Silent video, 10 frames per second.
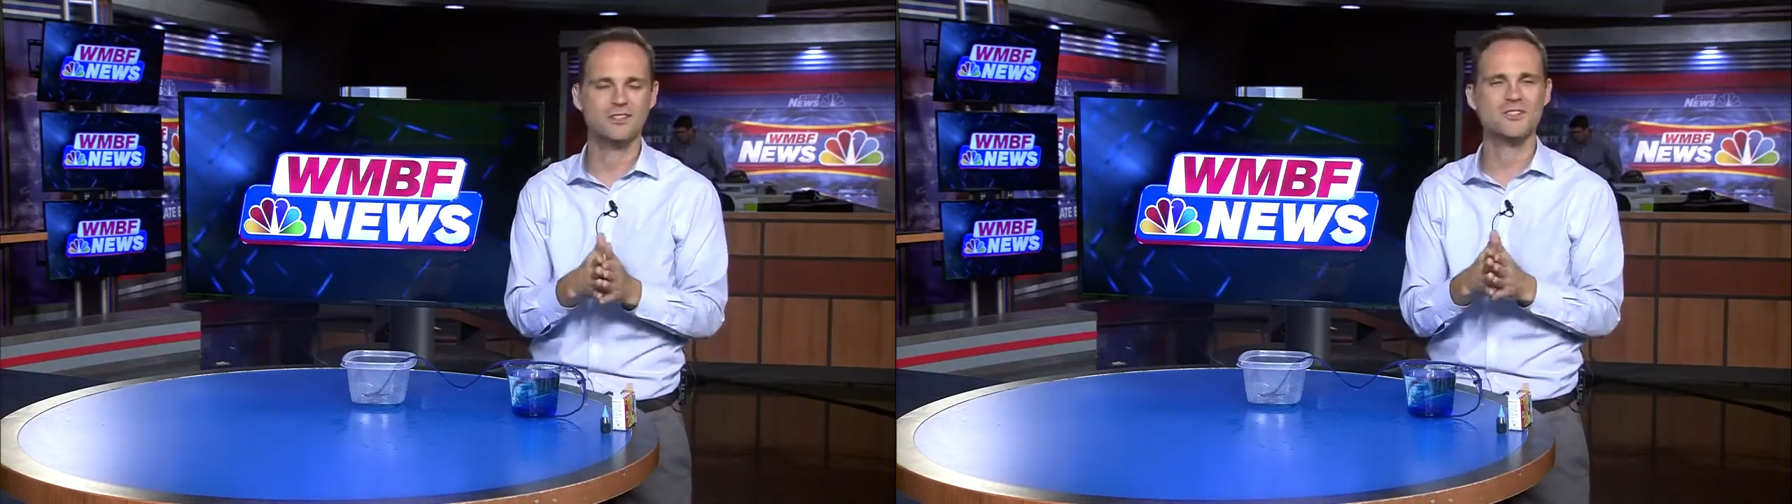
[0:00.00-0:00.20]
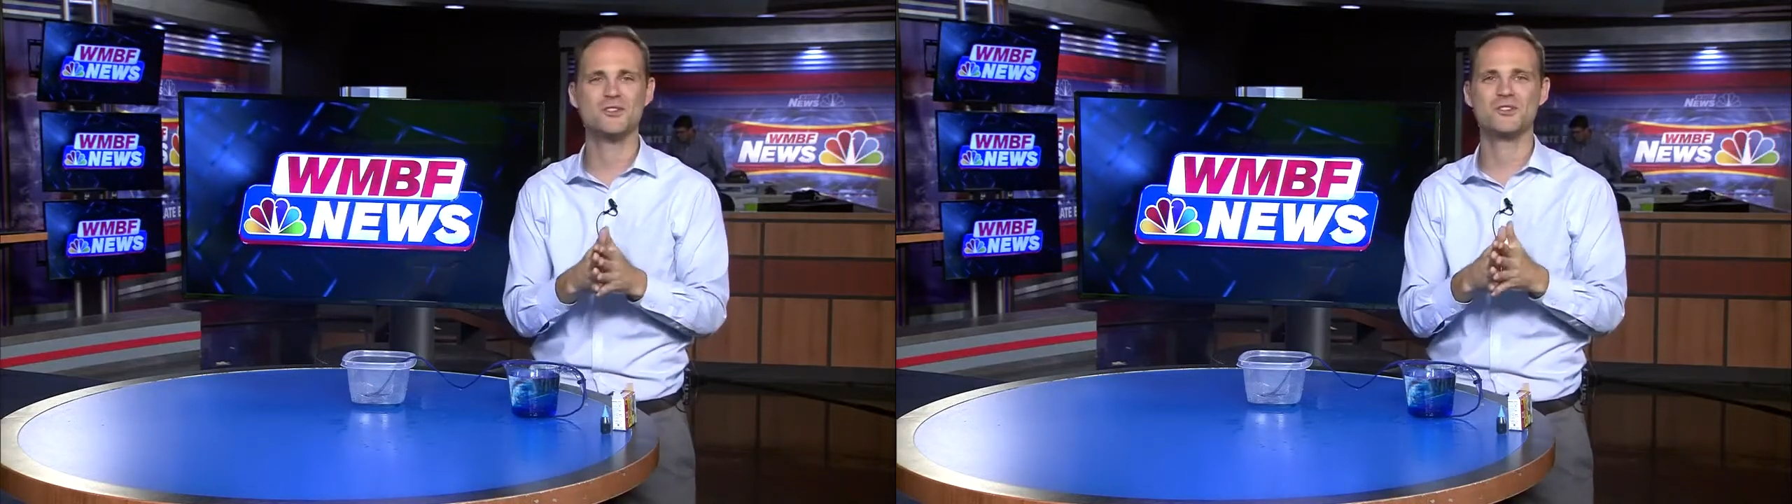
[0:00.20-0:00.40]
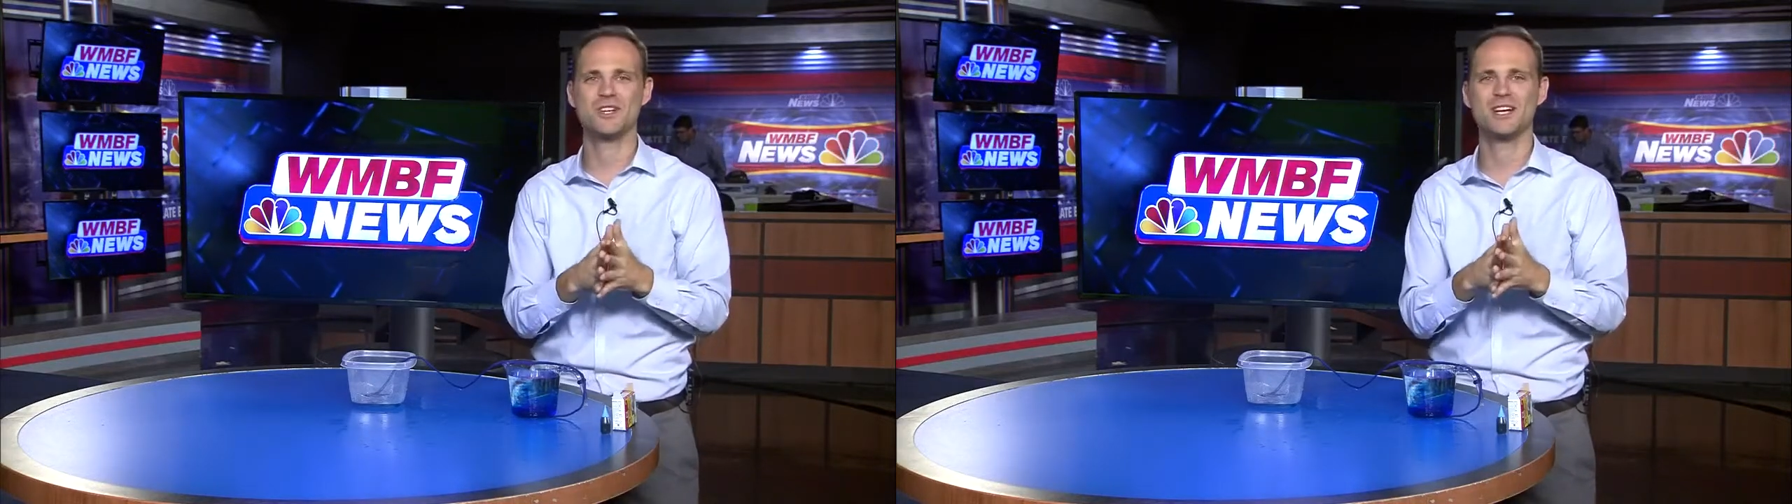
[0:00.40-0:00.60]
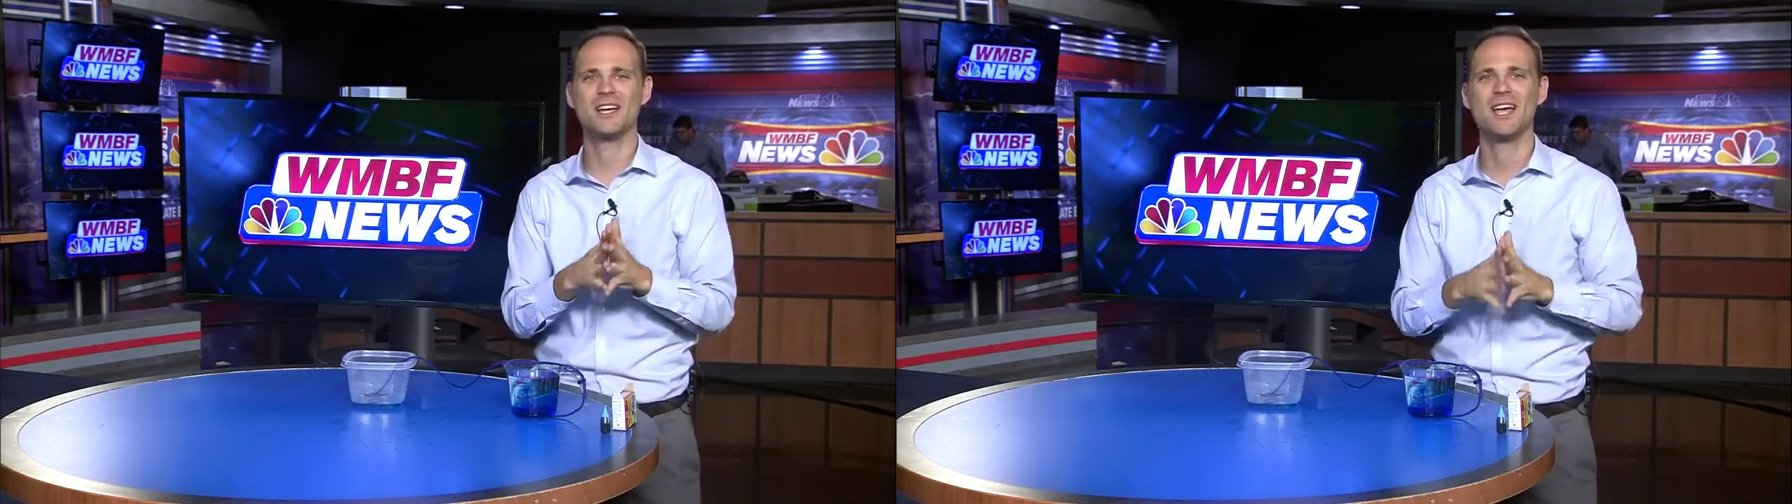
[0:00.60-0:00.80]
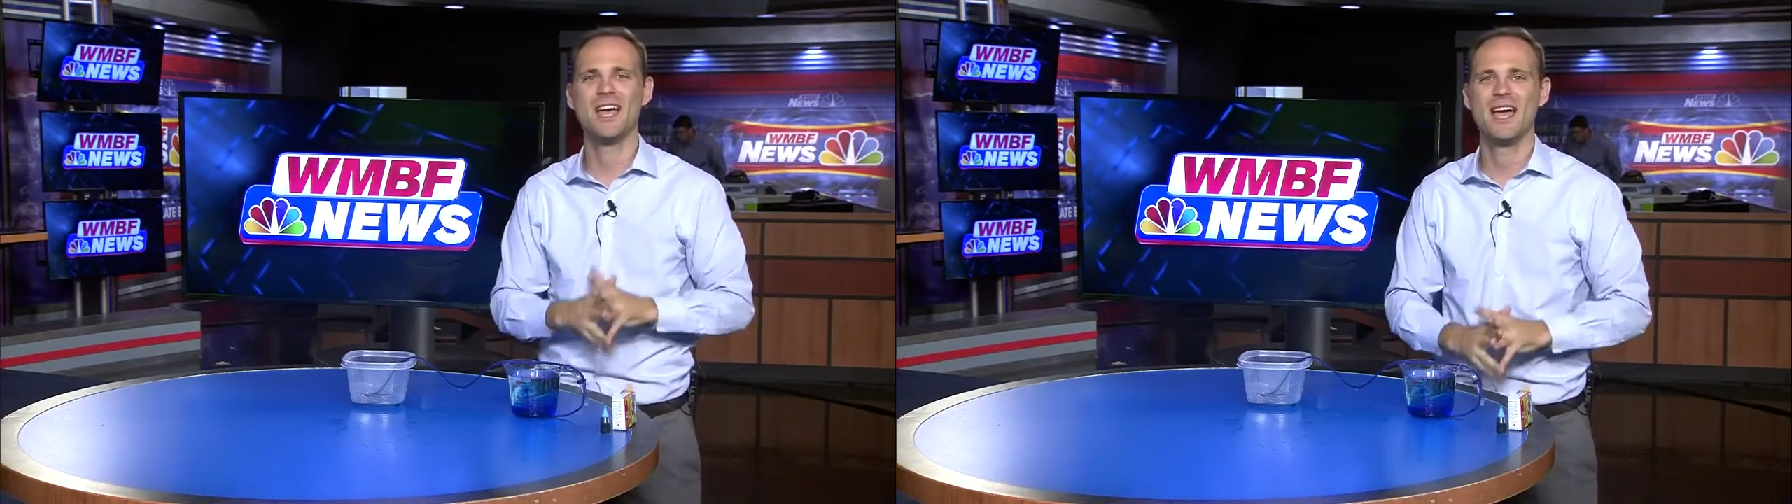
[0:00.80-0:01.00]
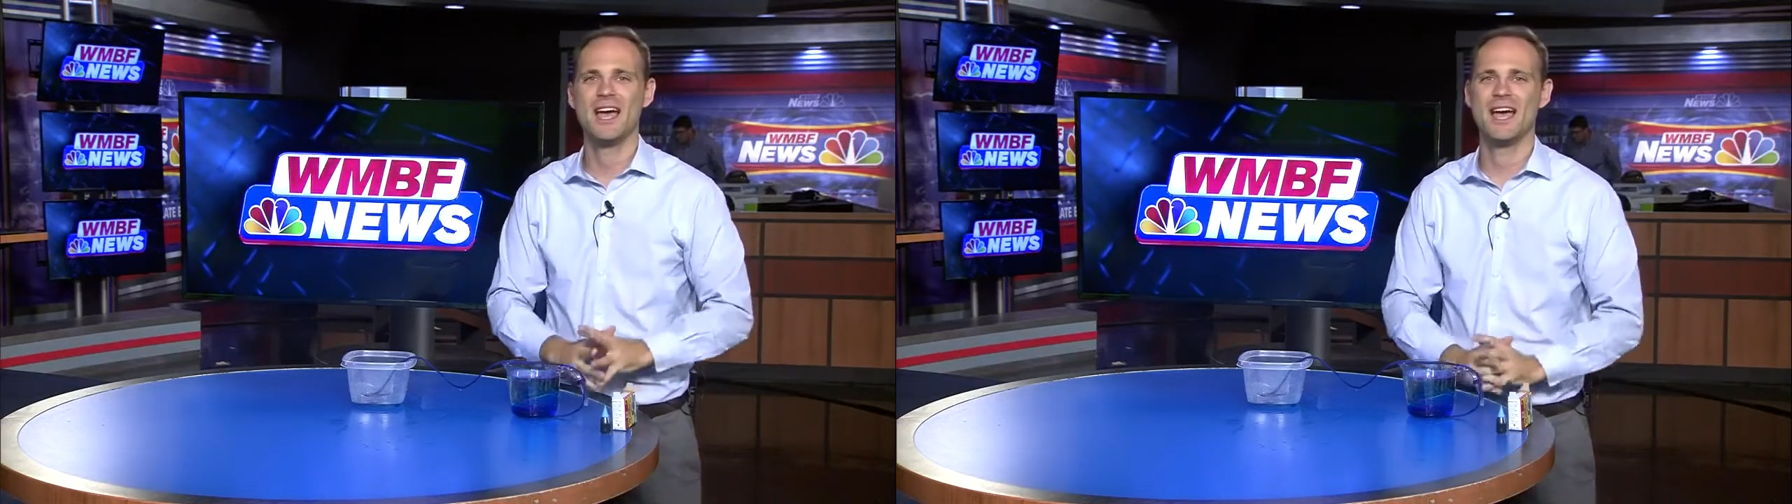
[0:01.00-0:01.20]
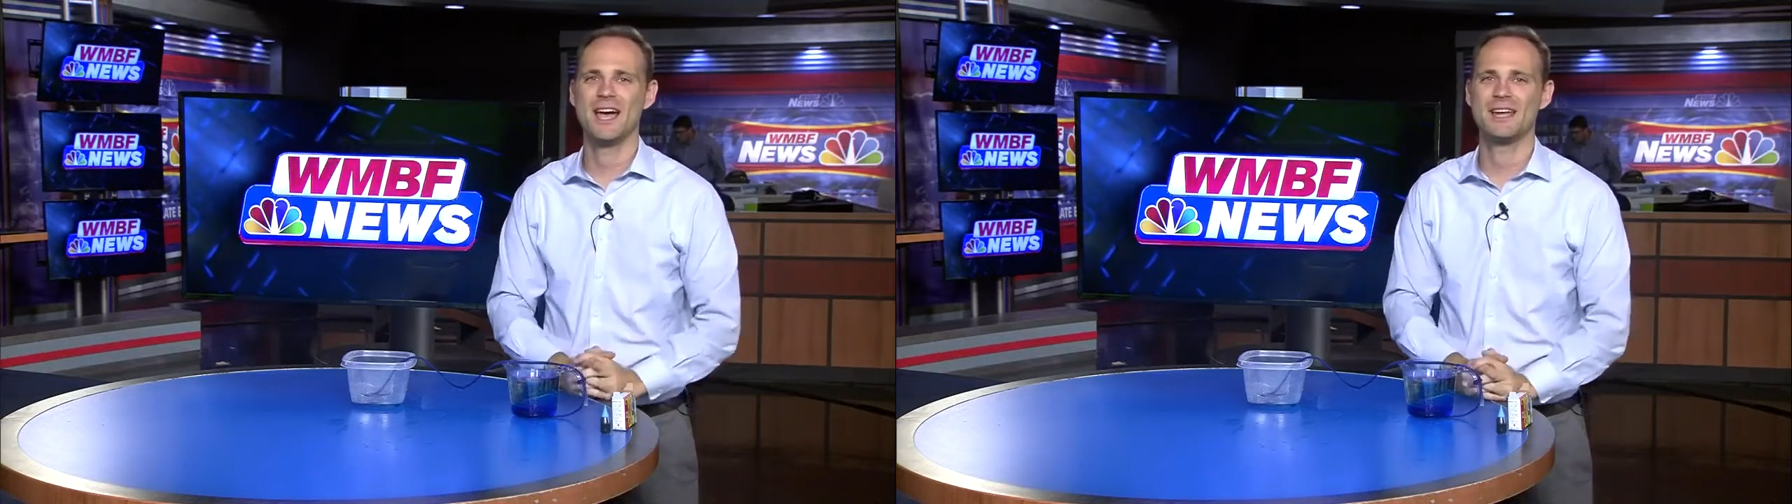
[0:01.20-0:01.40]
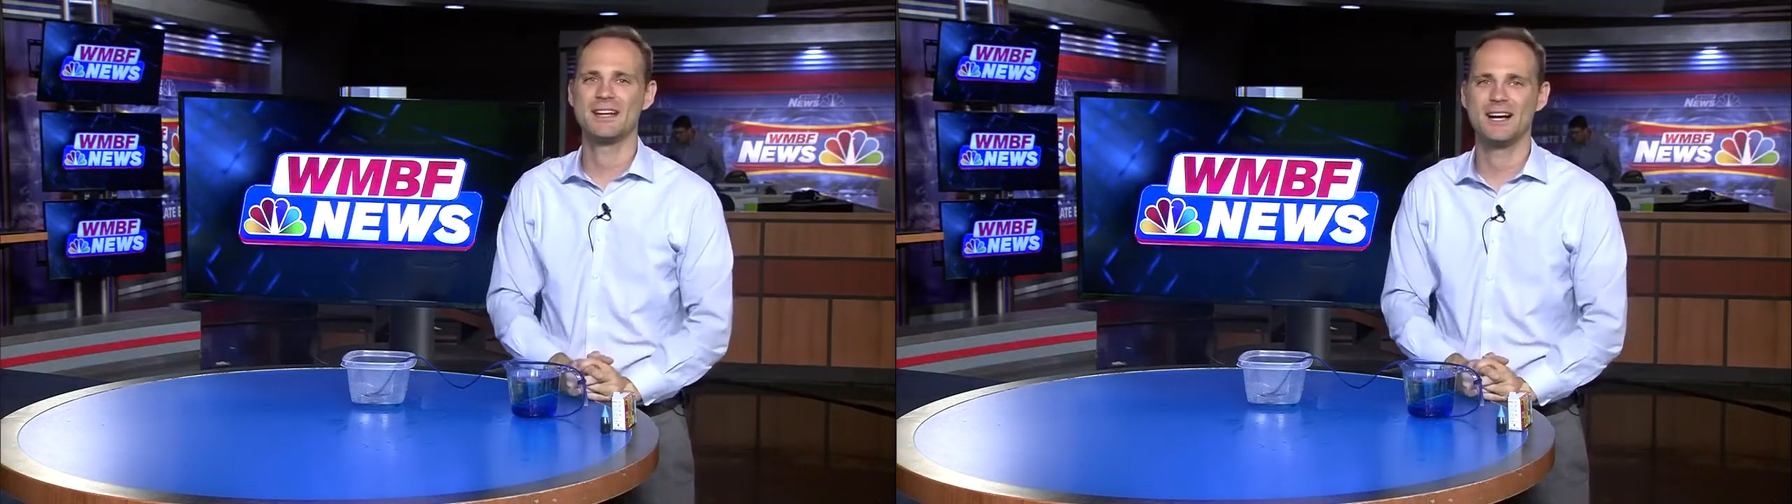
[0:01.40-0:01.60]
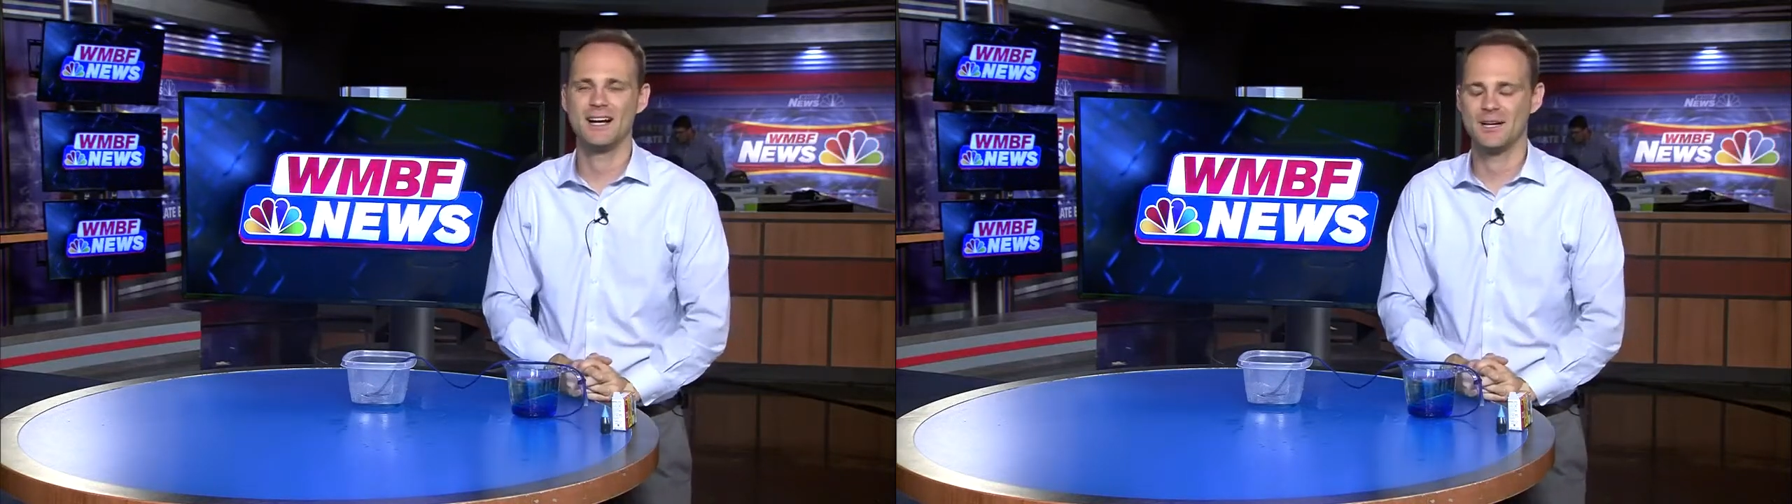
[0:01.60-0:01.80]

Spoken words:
shoestring, and